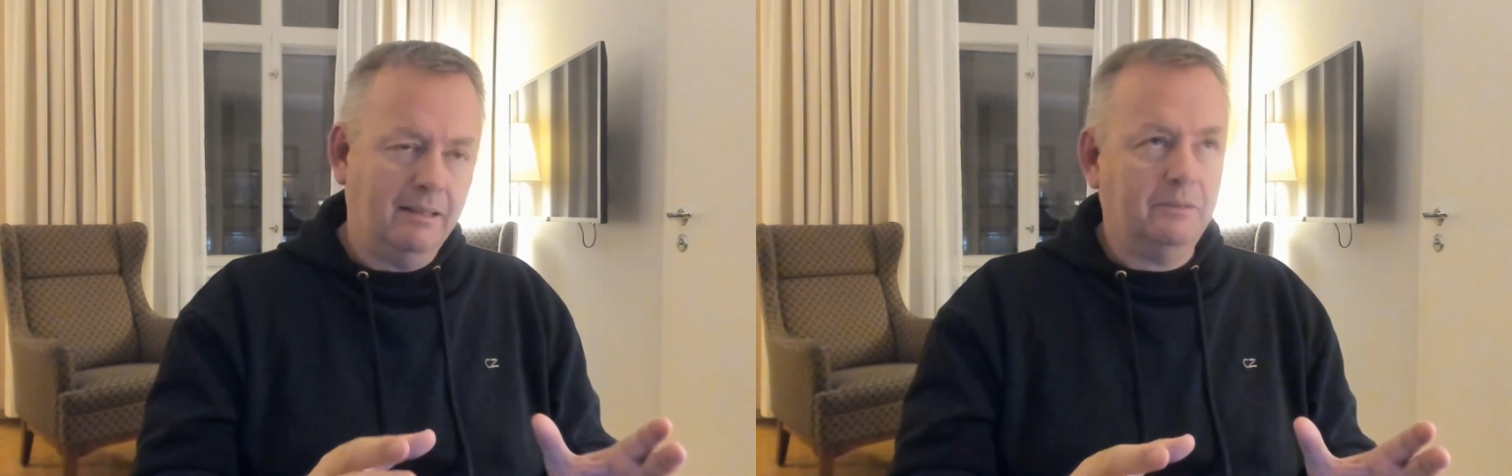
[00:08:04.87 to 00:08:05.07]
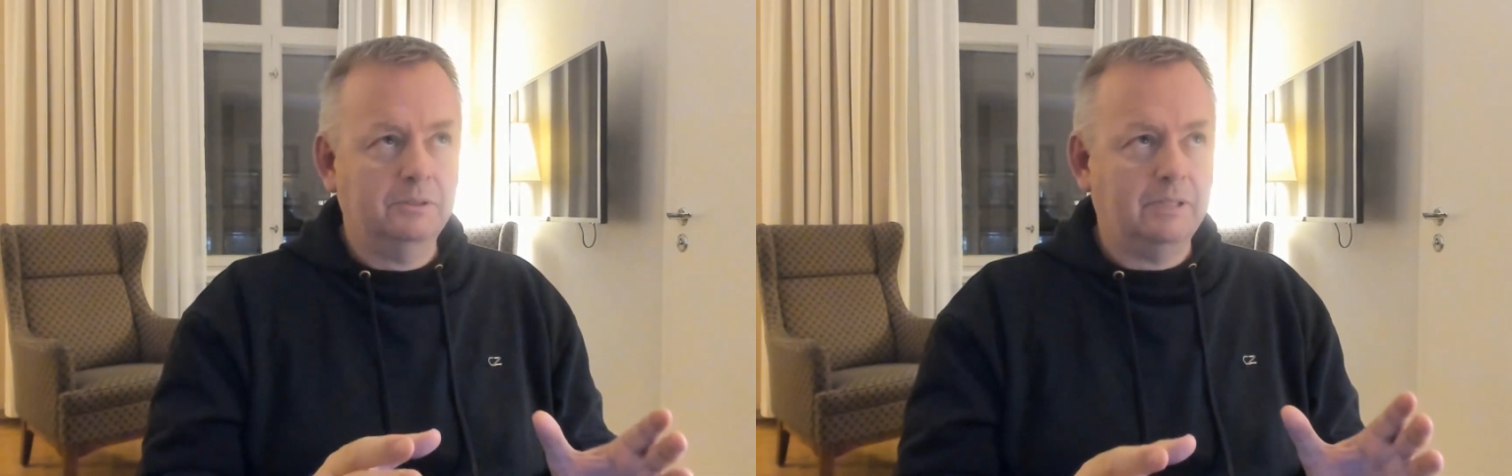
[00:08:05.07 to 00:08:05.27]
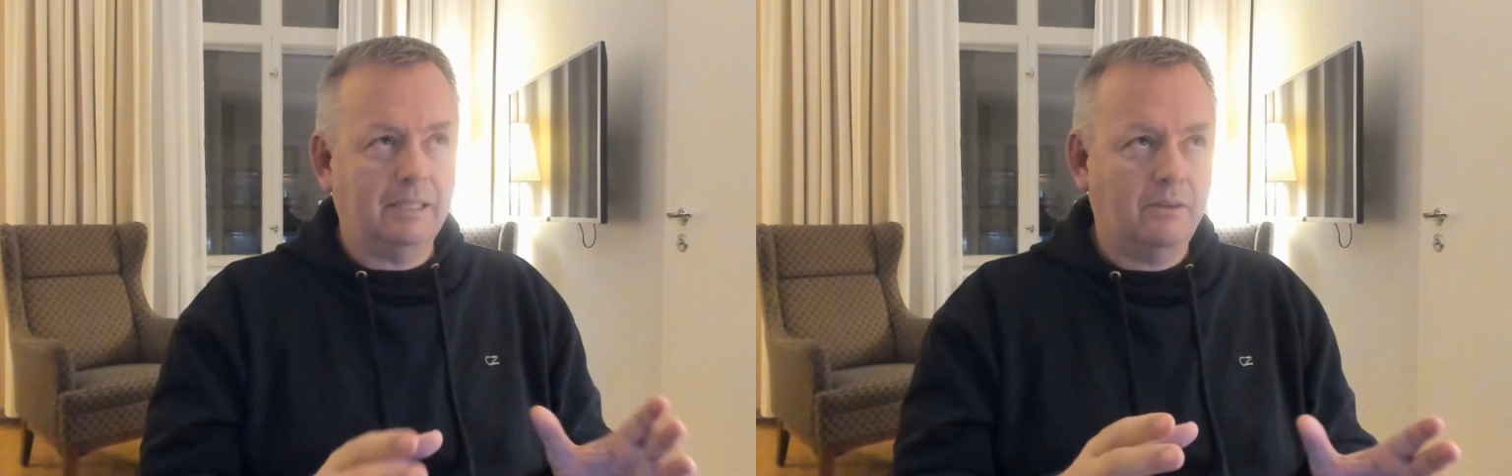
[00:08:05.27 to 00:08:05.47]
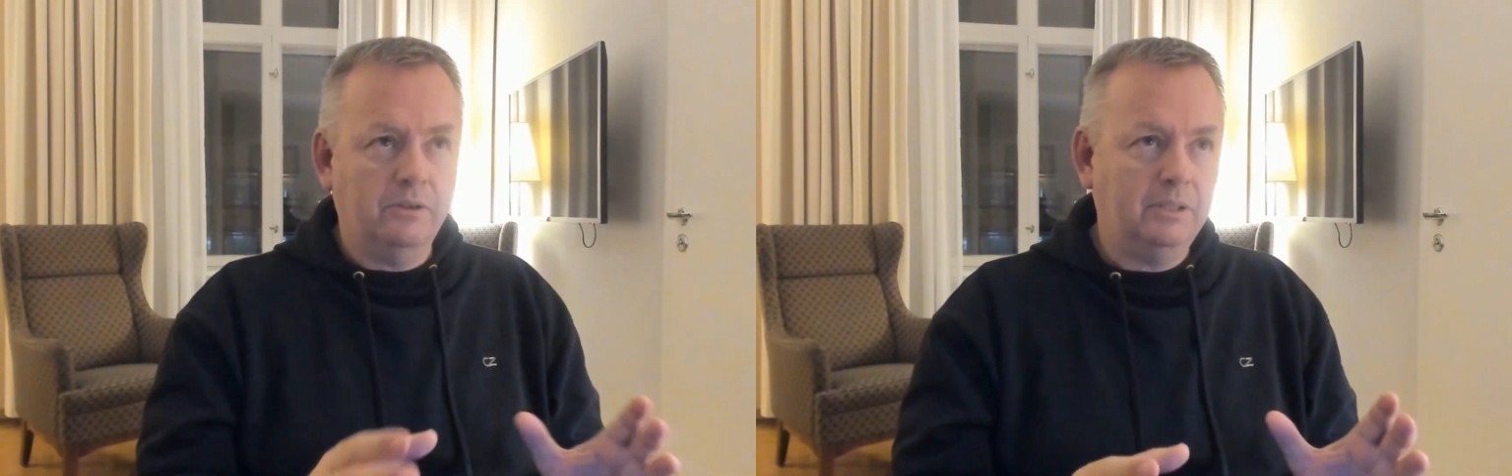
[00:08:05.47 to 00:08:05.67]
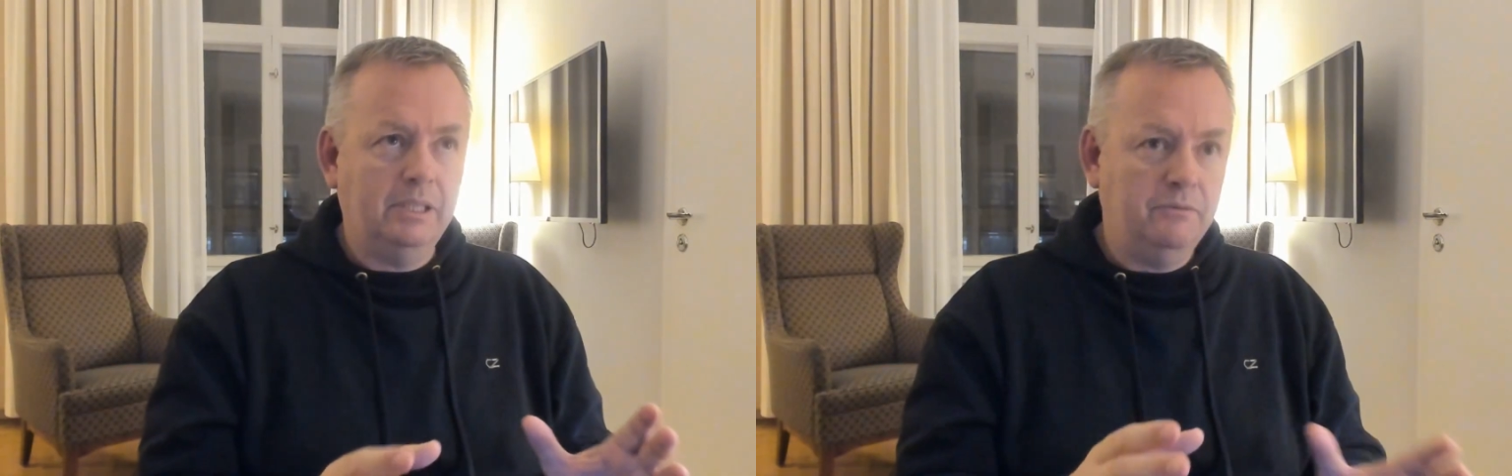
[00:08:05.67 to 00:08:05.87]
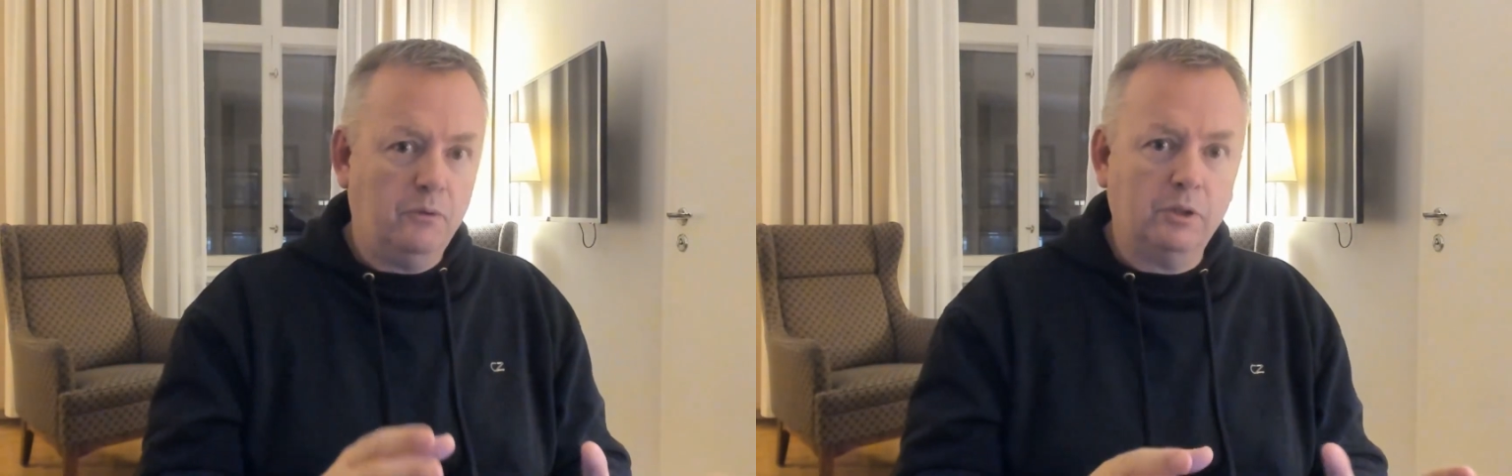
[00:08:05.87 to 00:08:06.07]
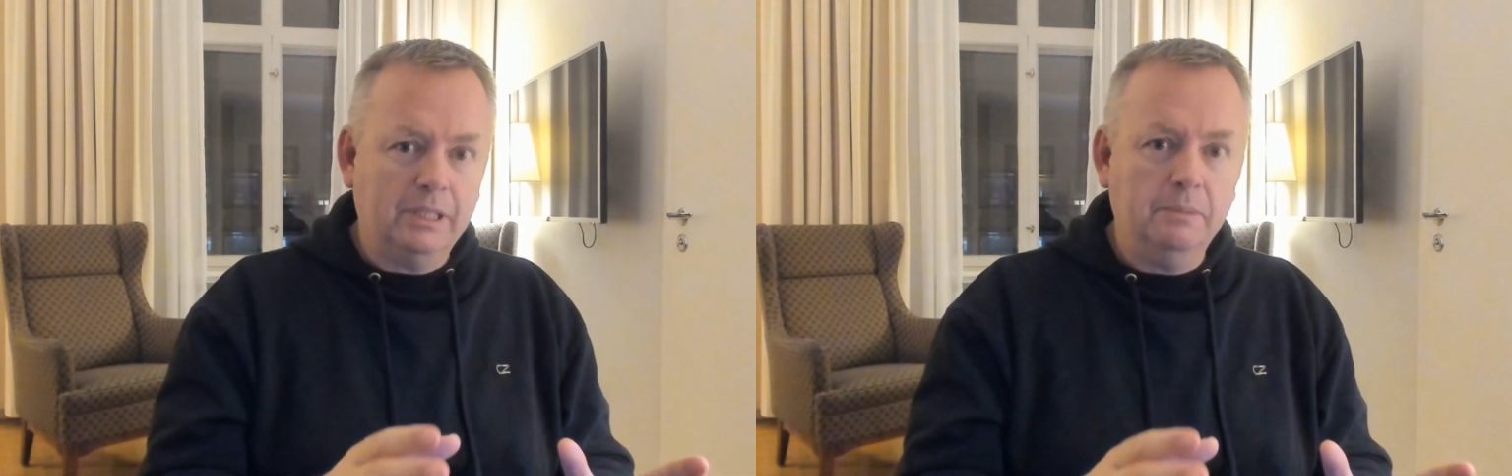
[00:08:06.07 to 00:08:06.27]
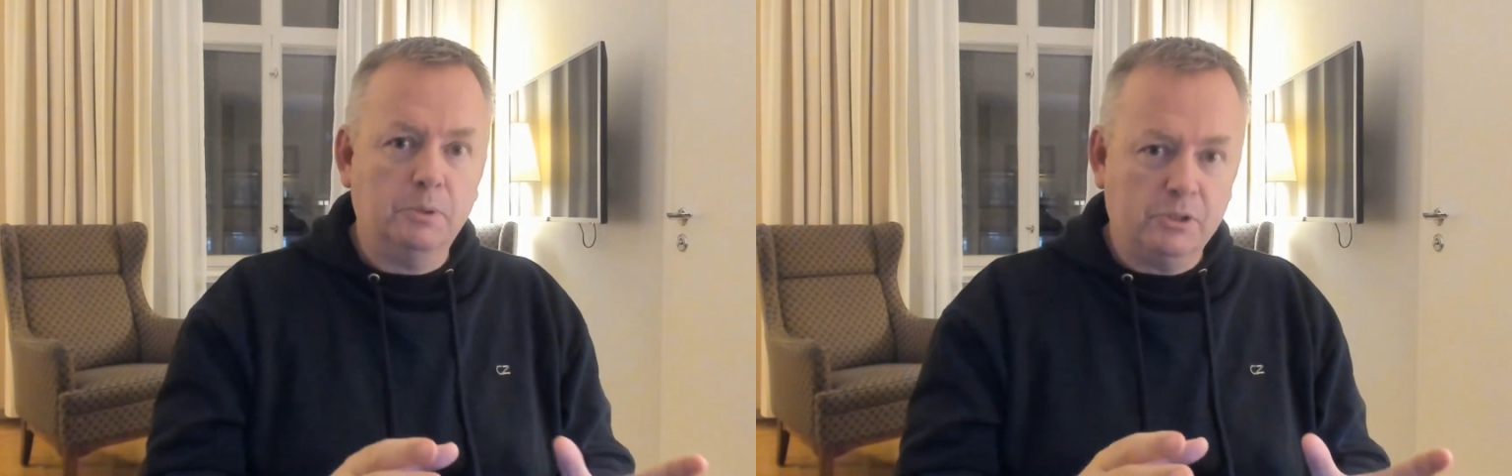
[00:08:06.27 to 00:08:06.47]
I think it was like thirteen,
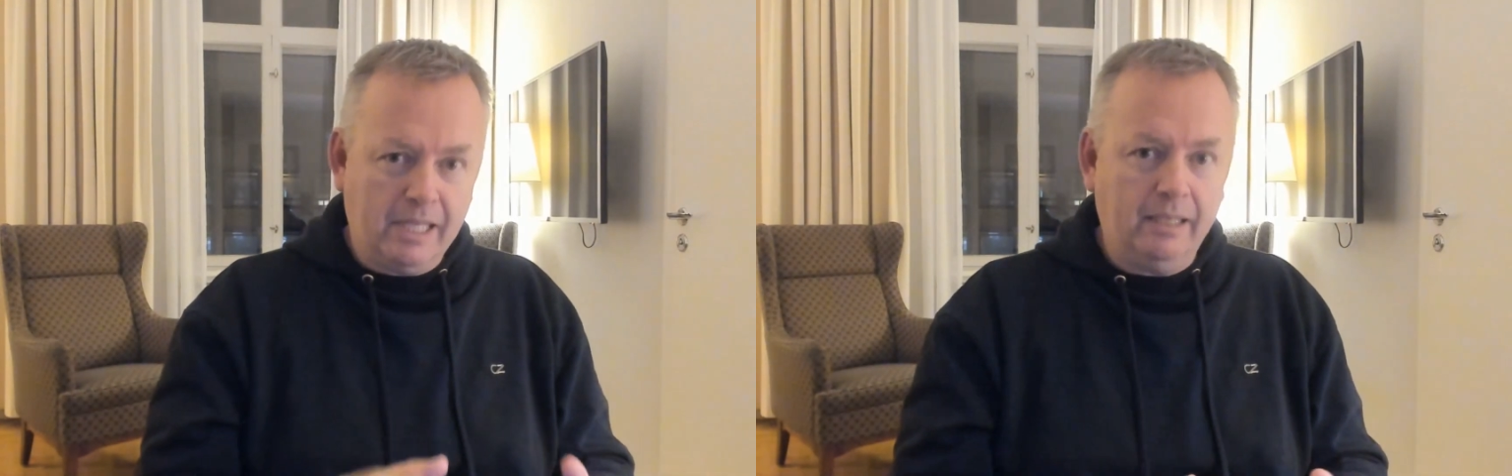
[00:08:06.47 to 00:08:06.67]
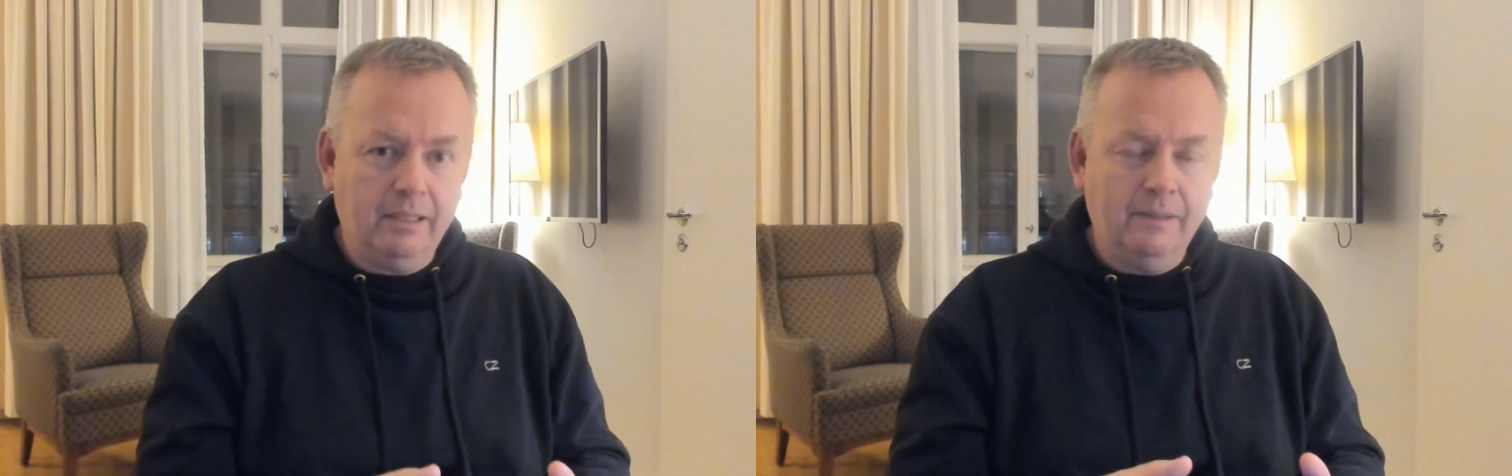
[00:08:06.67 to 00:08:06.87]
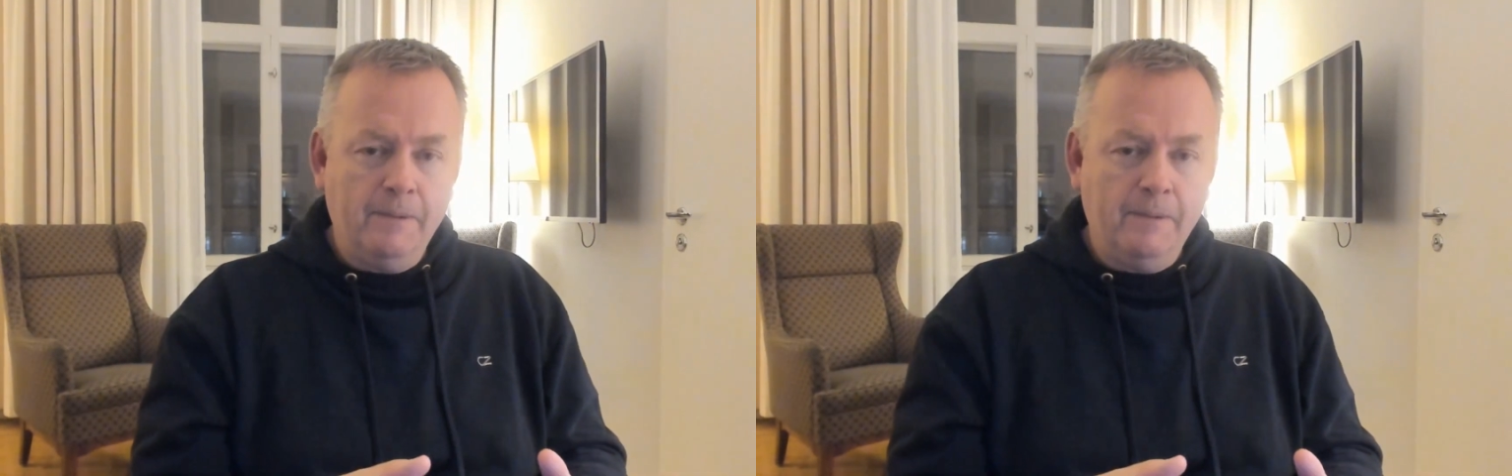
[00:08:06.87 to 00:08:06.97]
fourteen percent